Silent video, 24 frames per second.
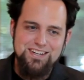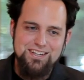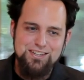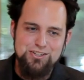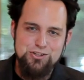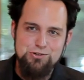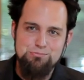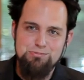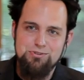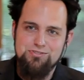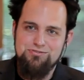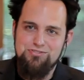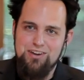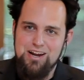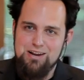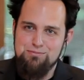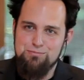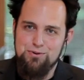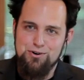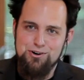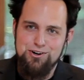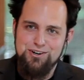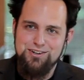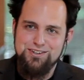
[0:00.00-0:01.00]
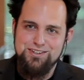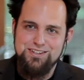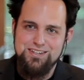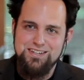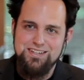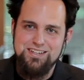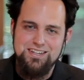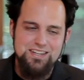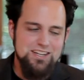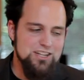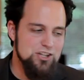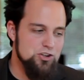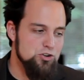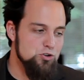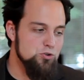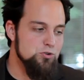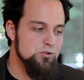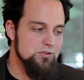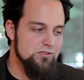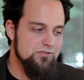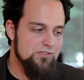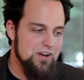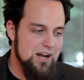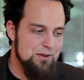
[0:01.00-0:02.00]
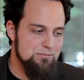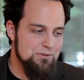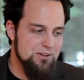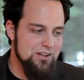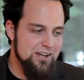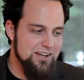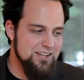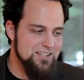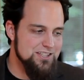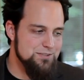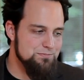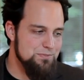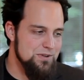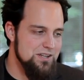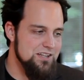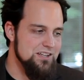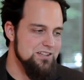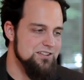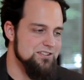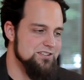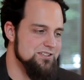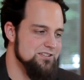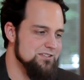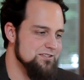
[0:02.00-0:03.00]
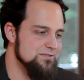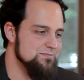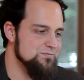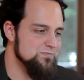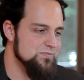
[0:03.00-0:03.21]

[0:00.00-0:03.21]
Goober Fiber, Google Fiber like speeds.